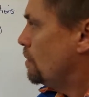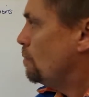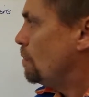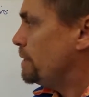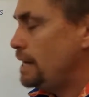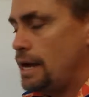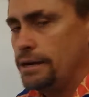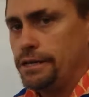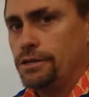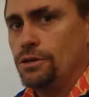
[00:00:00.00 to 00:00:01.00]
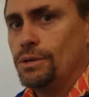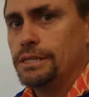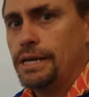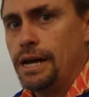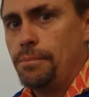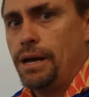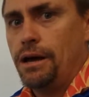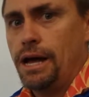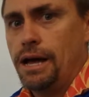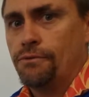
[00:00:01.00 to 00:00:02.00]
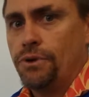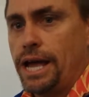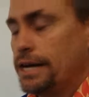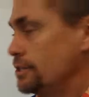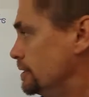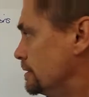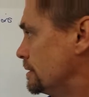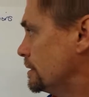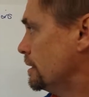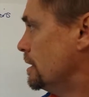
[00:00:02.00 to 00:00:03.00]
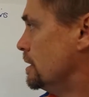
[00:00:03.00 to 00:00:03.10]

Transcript: What we now need to do is set up our half reactions.